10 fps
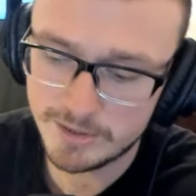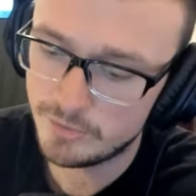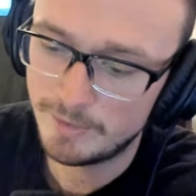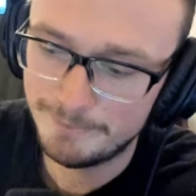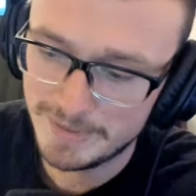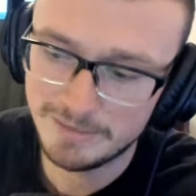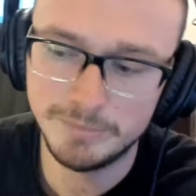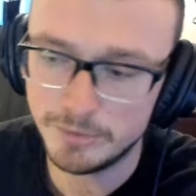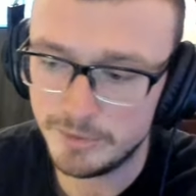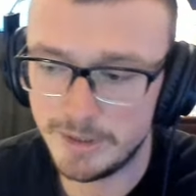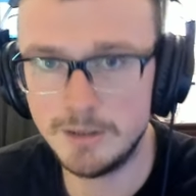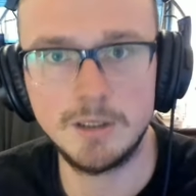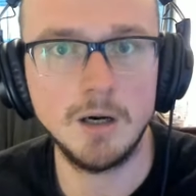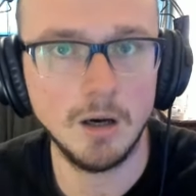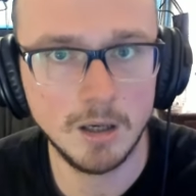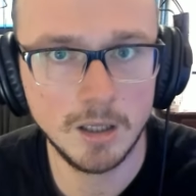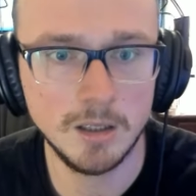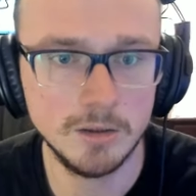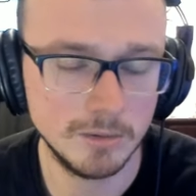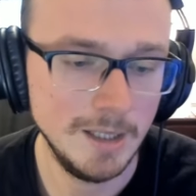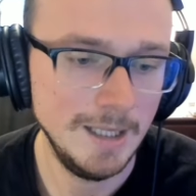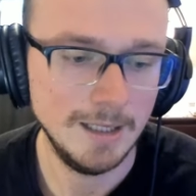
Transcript: to a big booty, a car, or